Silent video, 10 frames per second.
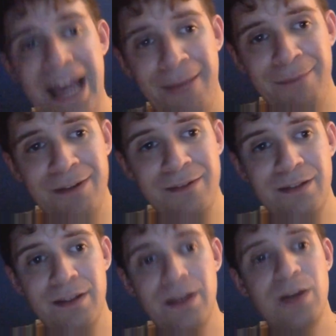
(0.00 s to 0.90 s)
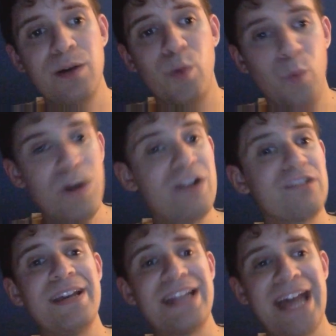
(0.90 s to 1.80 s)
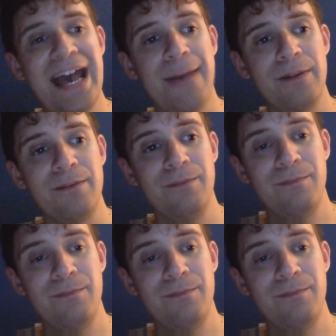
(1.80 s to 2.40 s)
happen. Winners make it happen."